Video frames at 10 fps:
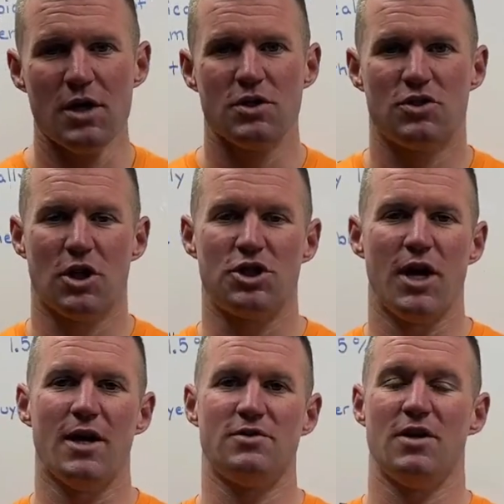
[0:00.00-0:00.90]
such
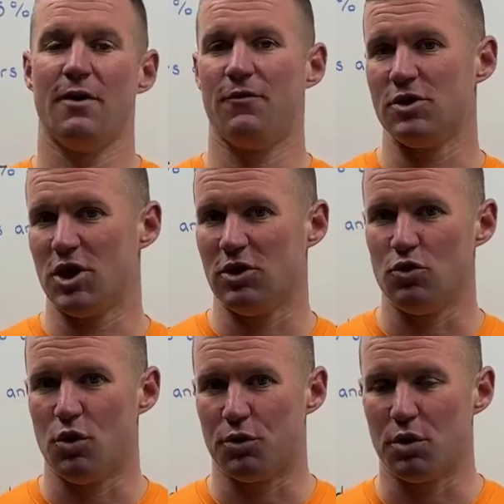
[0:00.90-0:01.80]
as FHA
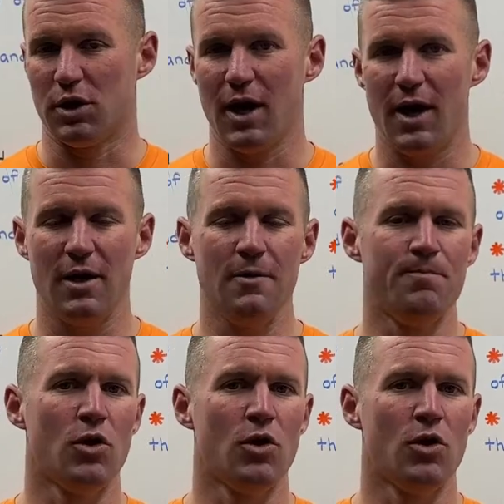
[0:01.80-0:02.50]
203K